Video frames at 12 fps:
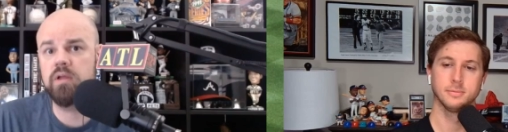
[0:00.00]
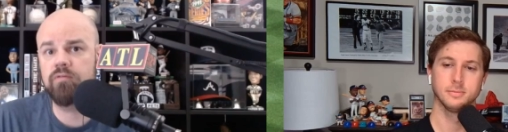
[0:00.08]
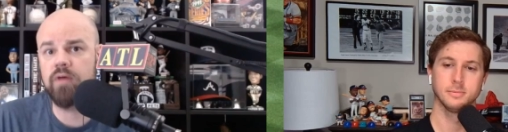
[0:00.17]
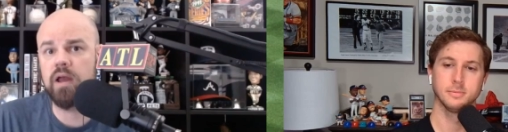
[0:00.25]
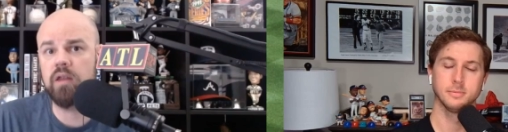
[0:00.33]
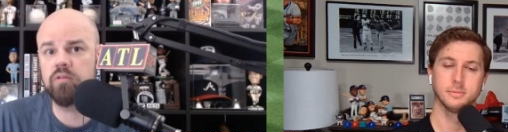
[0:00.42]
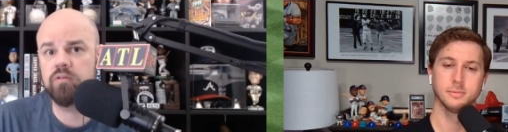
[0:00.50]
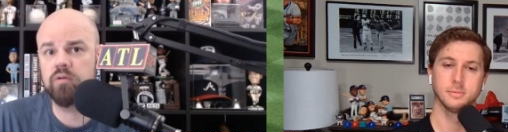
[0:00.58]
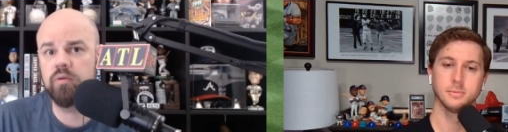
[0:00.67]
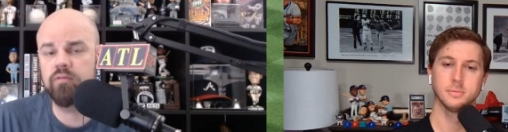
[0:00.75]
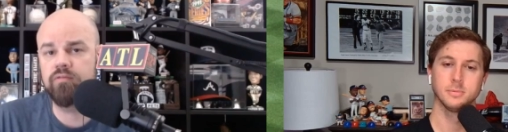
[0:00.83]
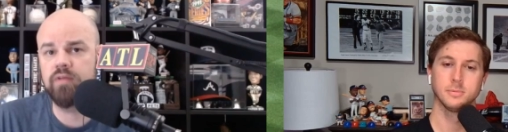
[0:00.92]
Speaker 1: follow
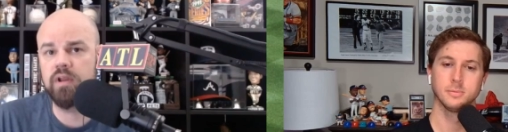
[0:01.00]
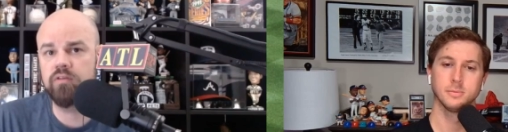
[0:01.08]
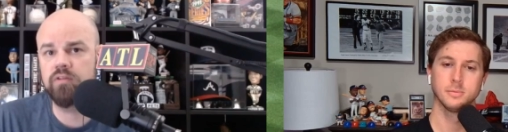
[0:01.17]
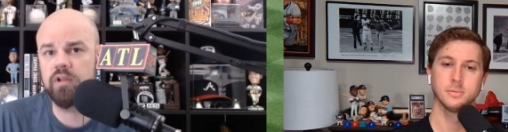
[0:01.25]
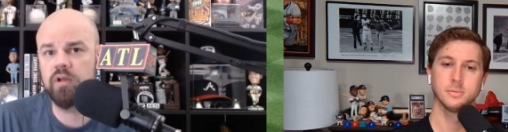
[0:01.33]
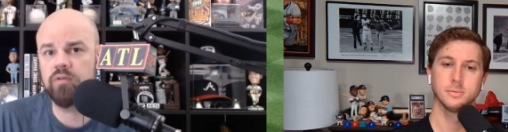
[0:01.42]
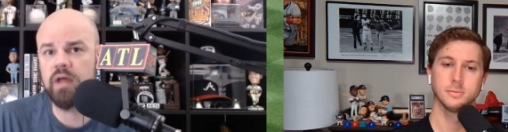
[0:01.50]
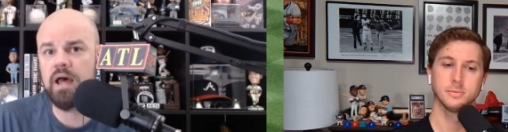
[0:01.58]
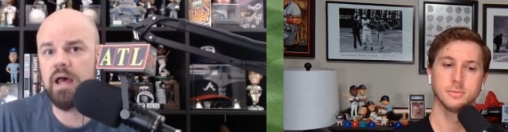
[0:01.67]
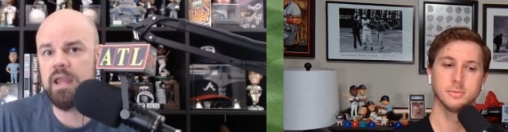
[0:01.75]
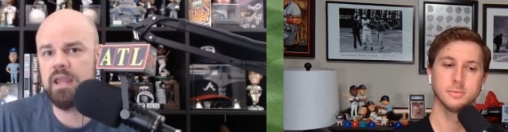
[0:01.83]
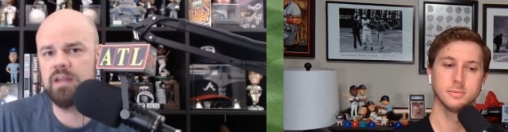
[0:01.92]
through and finish that goes
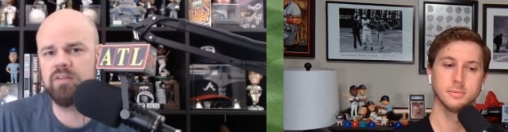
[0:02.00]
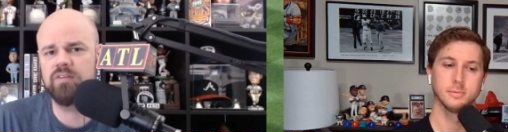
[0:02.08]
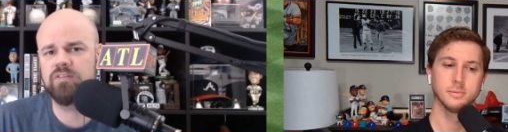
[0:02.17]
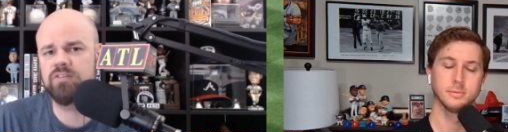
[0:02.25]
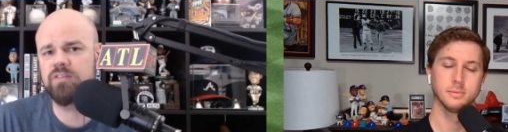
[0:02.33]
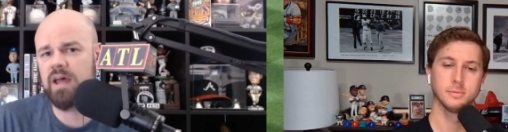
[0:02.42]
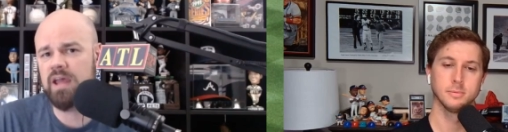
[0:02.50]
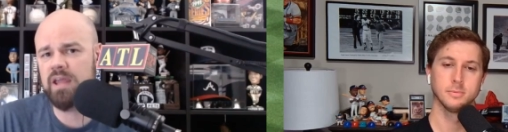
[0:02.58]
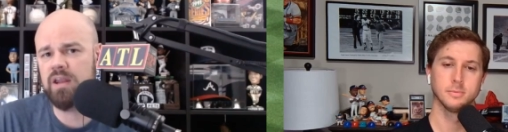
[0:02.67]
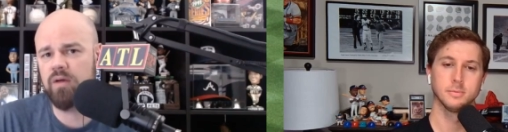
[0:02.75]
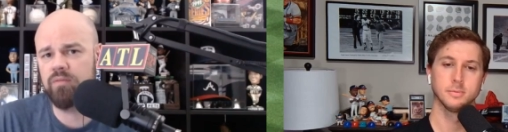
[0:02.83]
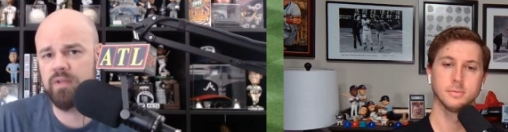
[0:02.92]
high into the
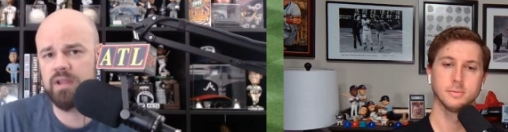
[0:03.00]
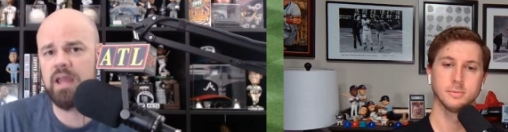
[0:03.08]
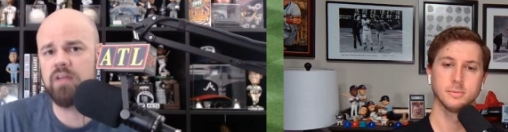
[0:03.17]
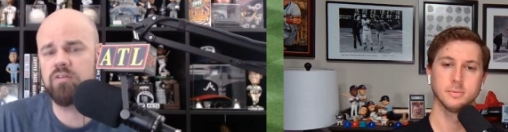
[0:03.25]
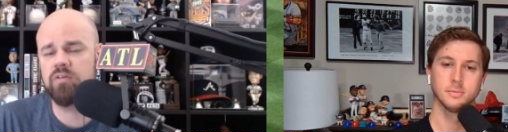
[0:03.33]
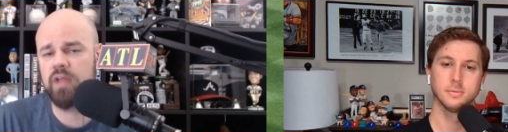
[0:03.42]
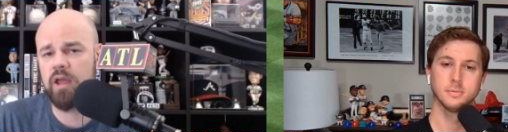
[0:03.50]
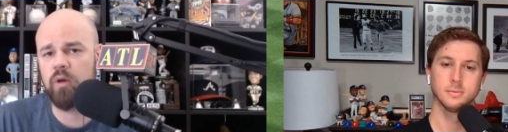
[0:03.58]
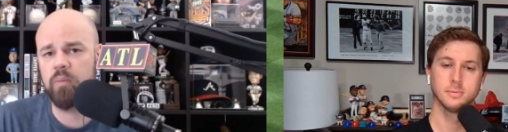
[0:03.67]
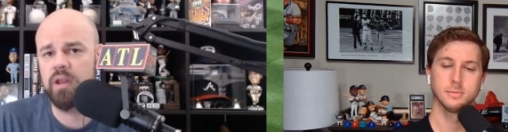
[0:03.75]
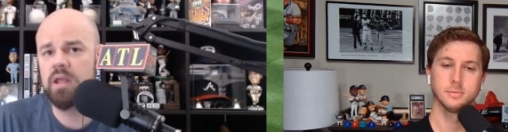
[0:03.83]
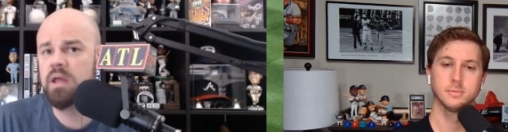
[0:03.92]
side of the catcher's
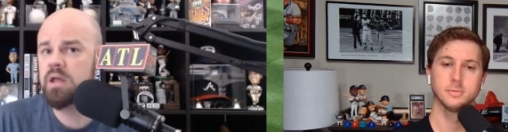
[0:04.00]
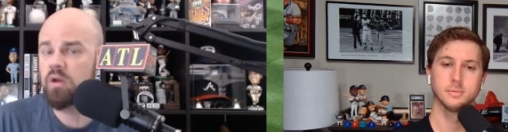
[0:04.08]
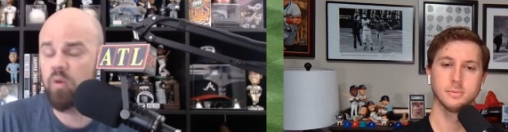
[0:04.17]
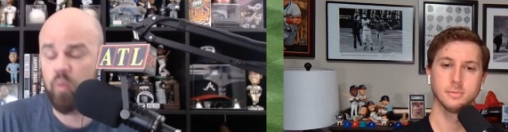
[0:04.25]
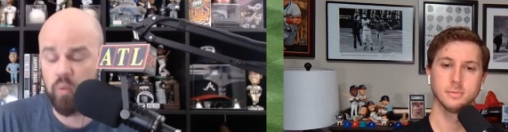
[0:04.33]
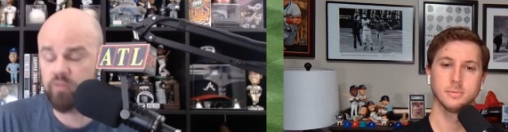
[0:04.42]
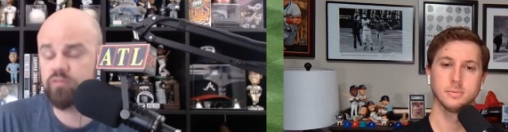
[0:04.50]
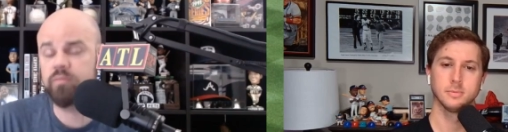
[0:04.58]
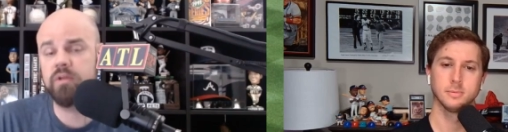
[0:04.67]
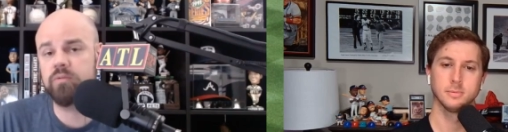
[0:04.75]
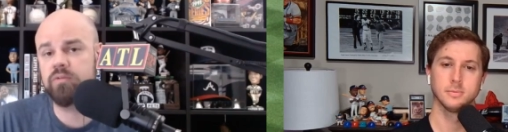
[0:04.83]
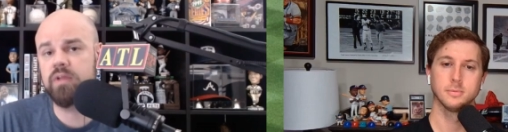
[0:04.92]
helmet. Will
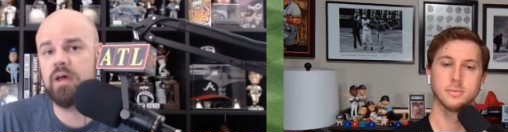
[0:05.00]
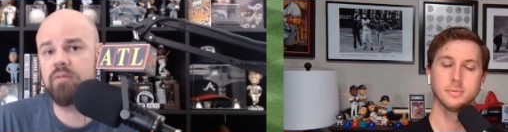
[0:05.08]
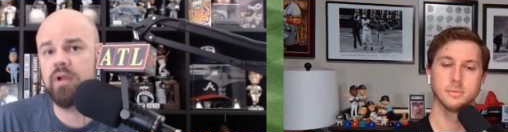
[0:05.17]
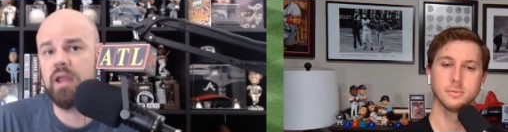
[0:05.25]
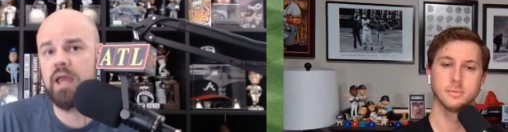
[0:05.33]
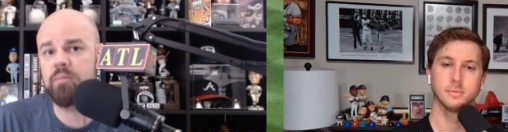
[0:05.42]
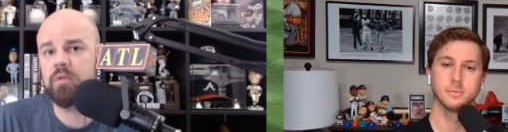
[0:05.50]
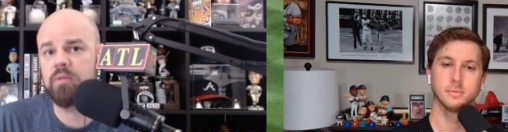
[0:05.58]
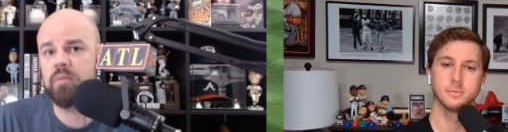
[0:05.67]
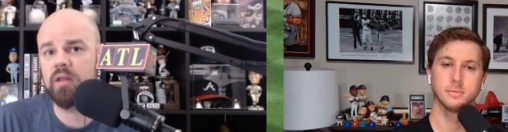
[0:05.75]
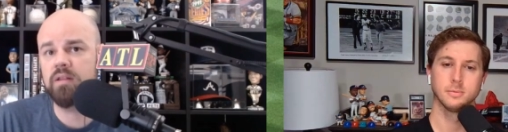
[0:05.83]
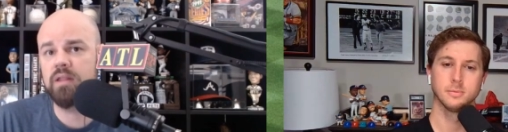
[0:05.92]
Smith was not very happy
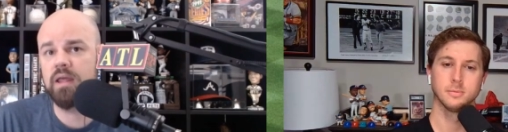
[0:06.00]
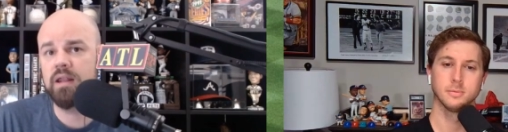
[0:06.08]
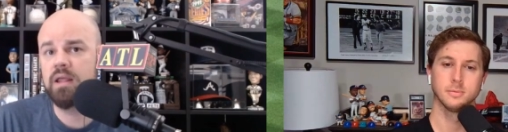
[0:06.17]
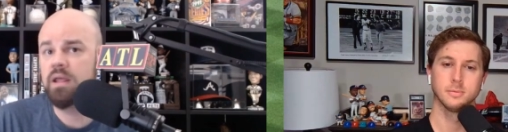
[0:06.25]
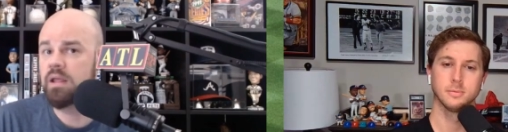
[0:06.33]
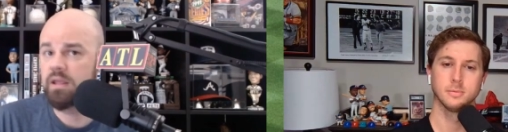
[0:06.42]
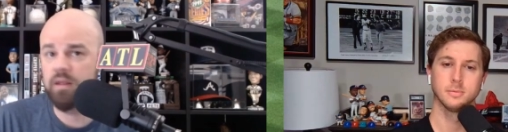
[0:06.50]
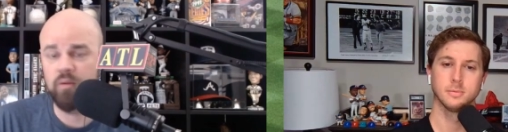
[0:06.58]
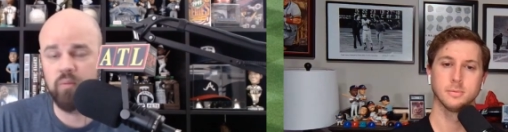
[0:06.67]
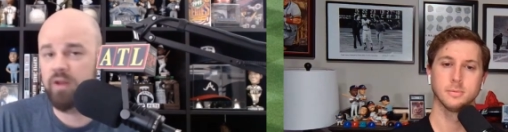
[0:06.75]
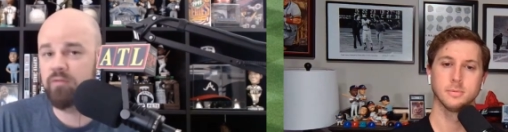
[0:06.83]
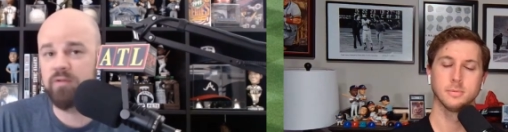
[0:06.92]
about that. Uh,
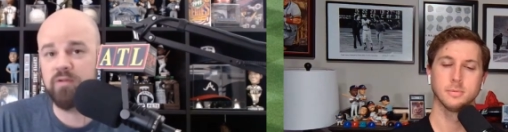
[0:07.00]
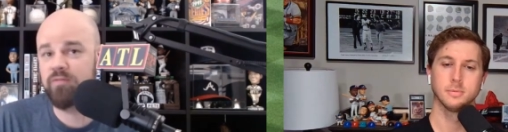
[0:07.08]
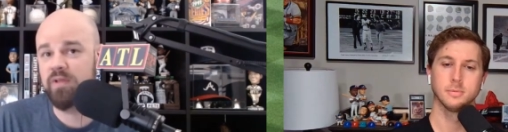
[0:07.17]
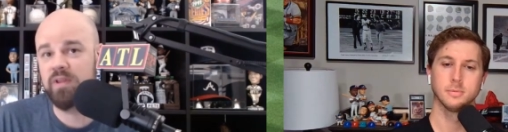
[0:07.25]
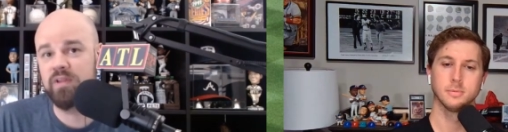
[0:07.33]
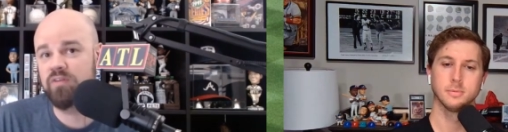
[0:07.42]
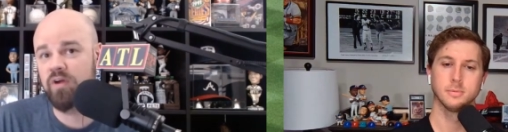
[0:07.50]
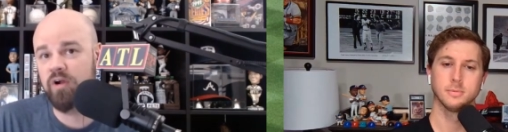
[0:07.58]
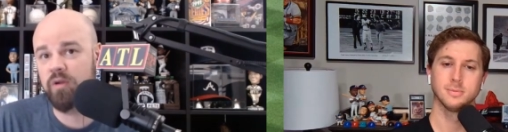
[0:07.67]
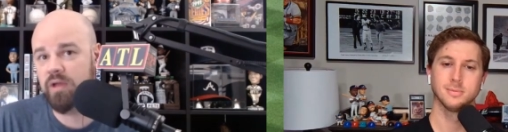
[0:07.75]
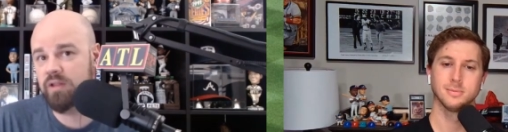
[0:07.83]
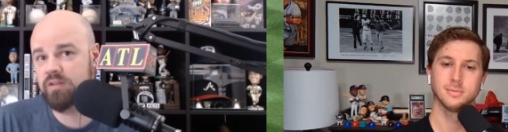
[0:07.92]
whatever your feelings are
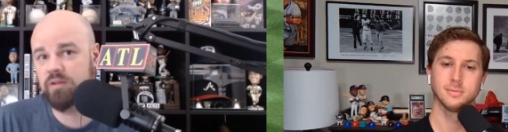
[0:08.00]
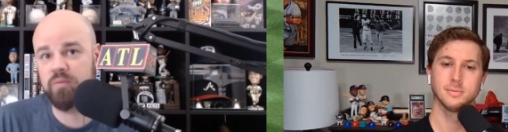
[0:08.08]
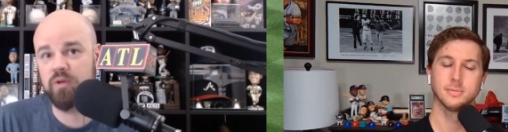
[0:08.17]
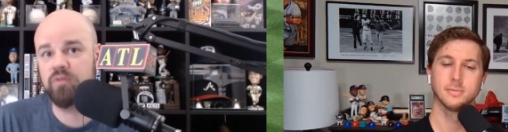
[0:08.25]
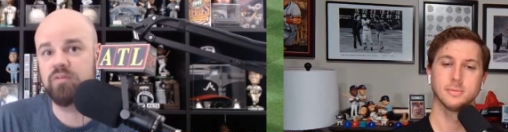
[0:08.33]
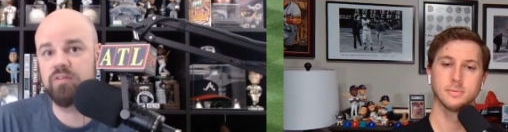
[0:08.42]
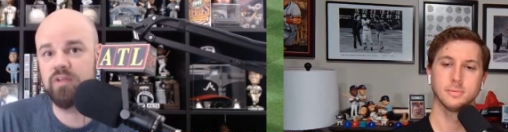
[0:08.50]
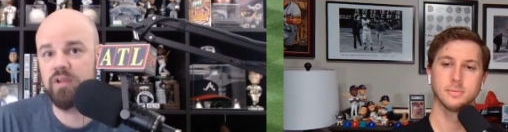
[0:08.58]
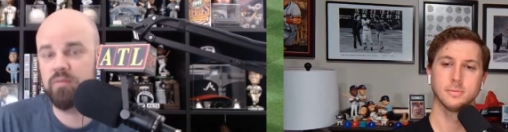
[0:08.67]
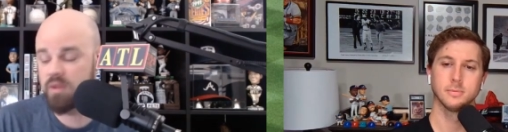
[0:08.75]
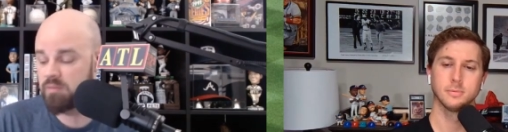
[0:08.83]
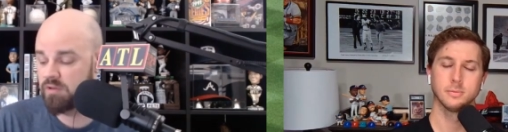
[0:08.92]
about the opposing team,
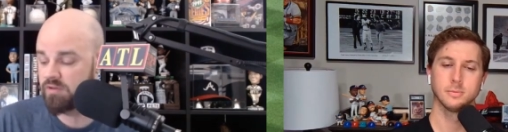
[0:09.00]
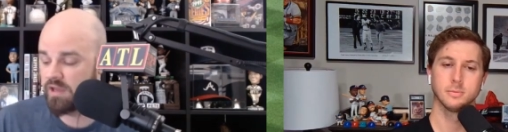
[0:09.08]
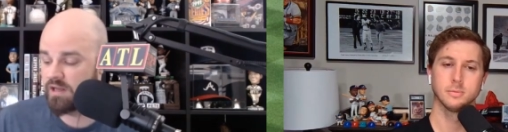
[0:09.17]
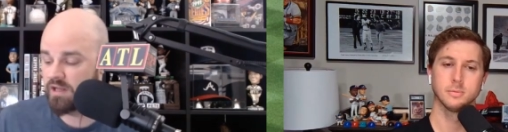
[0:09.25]
maybe taking it a